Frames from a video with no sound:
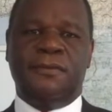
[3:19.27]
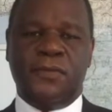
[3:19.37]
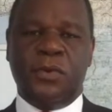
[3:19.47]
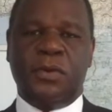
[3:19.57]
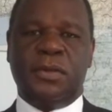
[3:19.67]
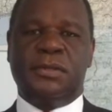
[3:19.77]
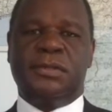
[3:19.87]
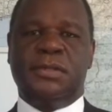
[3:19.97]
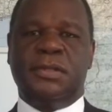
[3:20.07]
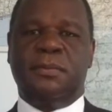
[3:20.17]

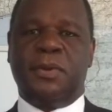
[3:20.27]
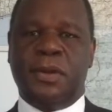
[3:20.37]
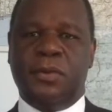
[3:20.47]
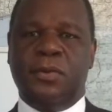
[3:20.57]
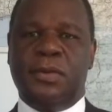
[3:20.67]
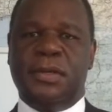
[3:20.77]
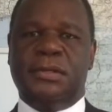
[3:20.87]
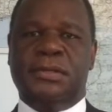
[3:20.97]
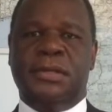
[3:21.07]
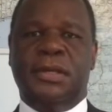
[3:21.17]
focus and the
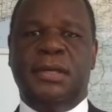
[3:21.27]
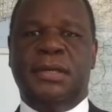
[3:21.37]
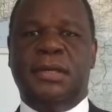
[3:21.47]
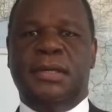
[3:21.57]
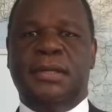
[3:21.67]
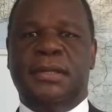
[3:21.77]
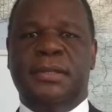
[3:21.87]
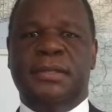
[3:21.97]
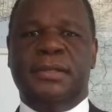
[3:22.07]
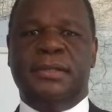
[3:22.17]
priorities
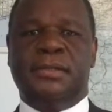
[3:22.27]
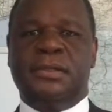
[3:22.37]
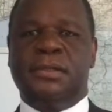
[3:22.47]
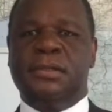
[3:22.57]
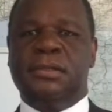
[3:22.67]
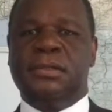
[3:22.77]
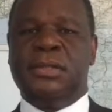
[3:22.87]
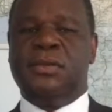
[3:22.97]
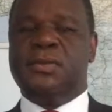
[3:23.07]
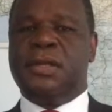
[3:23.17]
that
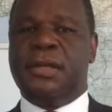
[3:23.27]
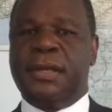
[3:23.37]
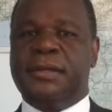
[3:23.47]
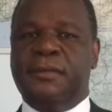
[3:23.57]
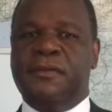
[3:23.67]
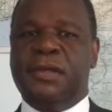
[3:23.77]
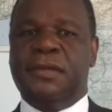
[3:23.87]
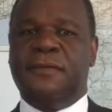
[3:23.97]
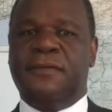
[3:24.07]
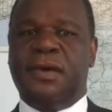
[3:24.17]
leaders collectively
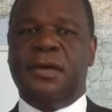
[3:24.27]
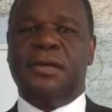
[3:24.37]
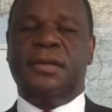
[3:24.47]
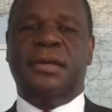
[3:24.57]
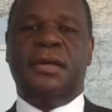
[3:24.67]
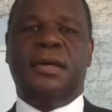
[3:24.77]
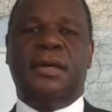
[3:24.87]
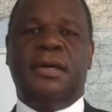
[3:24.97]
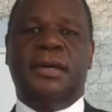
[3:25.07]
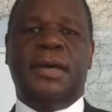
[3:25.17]
defined,
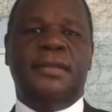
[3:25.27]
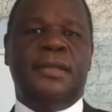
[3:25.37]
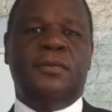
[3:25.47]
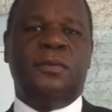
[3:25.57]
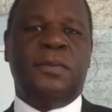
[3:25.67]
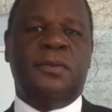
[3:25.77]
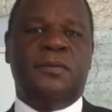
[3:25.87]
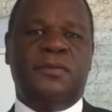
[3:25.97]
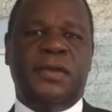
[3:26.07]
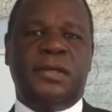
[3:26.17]
and that will be
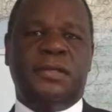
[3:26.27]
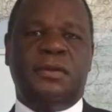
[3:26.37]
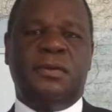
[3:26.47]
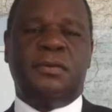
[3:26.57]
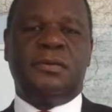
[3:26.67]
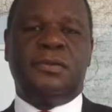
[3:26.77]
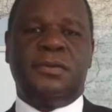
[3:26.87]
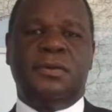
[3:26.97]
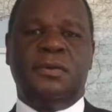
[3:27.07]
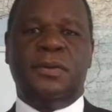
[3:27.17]
reflected
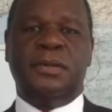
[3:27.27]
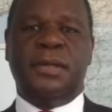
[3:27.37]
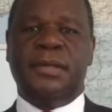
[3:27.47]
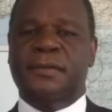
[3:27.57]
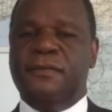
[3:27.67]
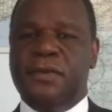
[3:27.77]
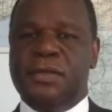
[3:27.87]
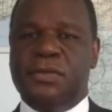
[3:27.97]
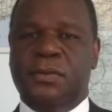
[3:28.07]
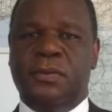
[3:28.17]
also in
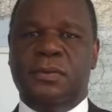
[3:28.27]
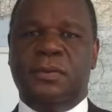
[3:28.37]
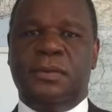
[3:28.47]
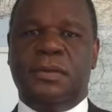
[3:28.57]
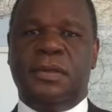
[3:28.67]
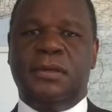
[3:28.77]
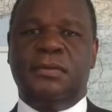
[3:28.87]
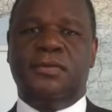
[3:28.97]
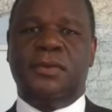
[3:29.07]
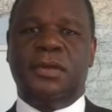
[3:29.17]
individual
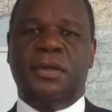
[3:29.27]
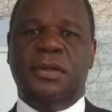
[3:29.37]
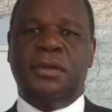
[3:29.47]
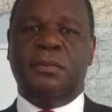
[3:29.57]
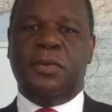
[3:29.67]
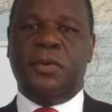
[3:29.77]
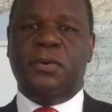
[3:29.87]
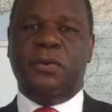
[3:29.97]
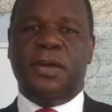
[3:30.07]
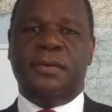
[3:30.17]
country
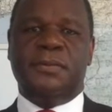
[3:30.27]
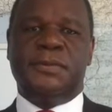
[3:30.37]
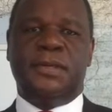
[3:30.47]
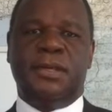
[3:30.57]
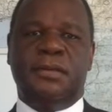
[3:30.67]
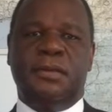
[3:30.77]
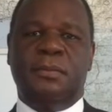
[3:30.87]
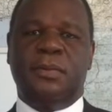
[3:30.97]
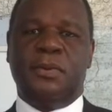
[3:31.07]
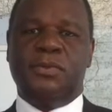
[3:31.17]
programs and
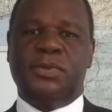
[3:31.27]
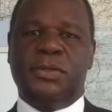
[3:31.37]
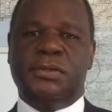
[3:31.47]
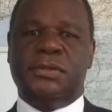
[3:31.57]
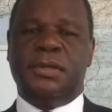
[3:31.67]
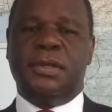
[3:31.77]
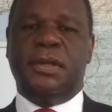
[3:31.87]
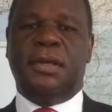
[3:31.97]
approaches.